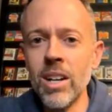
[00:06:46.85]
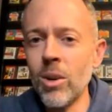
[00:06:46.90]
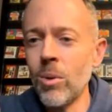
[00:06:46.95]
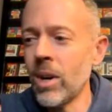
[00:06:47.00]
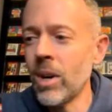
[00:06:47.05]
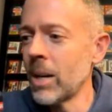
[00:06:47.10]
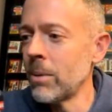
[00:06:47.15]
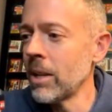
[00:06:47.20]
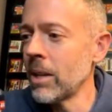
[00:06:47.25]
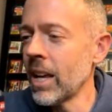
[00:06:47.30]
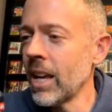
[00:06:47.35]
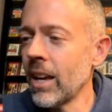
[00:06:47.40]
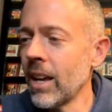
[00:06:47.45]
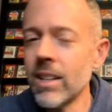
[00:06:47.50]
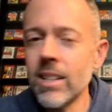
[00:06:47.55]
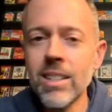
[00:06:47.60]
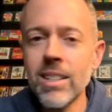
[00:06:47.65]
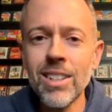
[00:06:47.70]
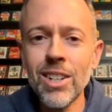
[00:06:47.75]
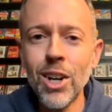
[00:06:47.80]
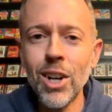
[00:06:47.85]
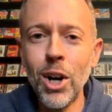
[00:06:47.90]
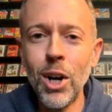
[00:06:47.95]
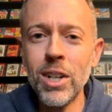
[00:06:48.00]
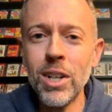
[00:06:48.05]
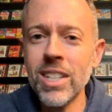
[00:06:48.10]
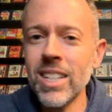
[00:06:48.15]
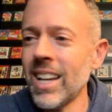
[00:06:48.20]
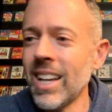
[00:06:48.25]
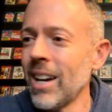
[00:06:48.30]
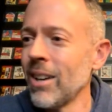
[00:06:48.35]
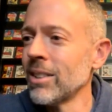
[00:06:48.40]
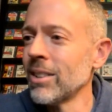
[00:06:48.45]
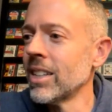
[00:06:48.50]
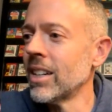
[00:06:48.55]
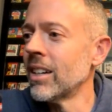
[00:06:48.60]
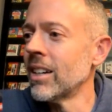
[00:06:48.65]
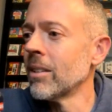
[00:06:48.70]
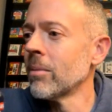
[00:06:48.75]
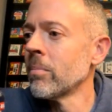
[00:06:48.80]
I don't want him to get hurt out
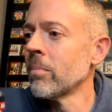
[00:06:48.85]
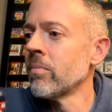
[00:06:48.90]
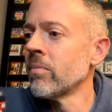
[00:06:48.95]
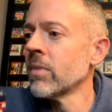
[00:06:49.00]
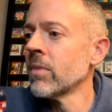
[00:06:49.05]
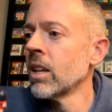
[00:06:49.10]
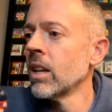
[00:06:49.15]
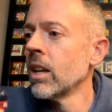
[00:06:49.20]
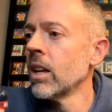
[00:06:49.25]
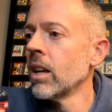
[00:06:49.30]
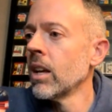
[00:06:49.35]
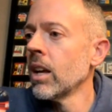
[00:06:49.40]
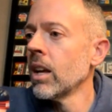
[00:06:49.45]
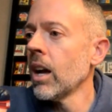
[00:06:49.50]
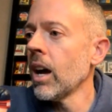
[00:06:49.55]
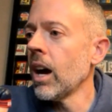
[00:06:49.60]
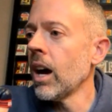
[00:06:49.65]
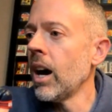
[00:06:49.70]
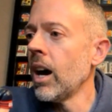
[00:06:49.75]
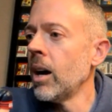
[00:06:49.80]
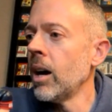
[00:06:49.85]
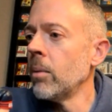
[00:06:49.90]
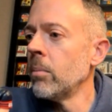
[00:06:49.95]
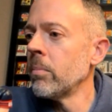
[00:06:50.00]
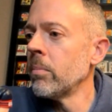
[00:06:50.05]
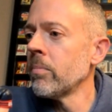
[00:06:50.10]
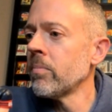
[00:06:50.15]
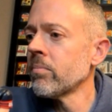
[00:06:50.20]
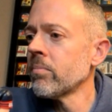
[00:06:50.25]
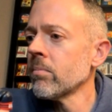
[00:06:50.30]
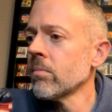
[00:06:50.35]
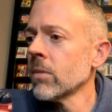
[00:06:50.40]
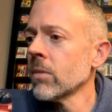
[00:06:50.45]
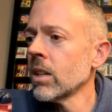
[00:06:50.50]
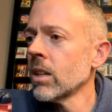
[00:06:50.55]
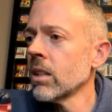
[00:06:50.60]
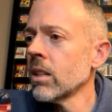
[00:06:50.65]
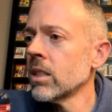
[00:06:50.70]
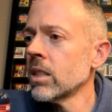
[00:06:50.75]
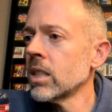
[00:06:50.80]
there.
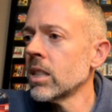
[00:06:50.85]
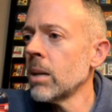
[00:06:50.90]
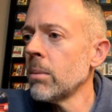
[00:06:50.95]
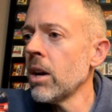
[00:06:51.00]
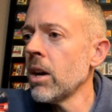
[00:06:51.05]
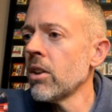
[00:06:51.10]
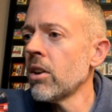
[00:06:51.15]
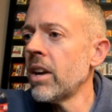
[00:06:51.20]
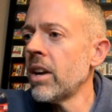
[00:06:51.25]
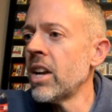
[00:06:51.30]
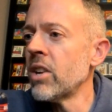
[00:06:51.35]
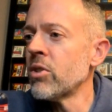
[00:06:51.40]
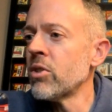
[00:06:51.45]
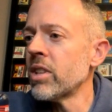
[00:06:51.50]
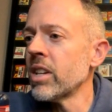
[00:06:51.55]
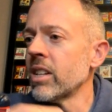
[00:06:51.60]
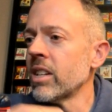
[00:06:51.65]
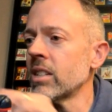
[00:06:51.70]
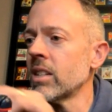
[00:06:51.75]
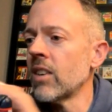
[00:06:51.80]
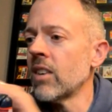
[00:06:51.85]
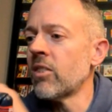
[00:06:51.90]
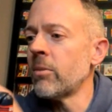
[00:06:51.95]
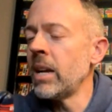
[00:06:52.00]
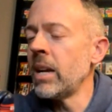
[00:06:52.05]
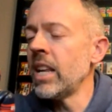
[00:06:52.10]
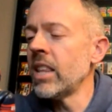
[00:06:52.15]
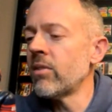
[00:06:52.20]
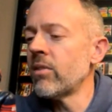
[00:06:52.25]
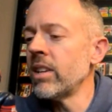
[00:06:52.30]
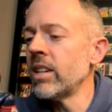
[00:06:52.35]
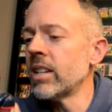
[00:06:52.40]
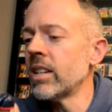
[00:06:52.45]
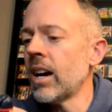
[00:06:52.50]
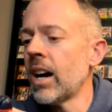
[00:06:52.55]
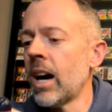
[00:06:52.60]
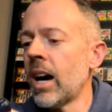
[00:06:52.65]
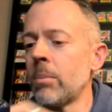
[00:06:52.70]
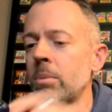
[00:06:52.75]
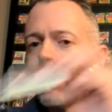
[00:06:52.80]
Some other interesting stuff from 83
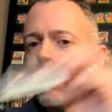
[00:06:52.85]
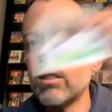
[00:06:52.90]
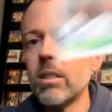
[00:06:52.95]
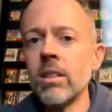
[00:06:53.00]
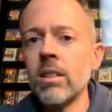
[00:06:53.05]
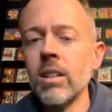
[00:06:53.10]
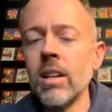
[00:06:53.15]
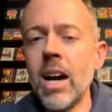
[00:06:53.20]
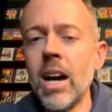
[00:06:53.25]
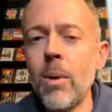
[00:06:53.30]
Tops.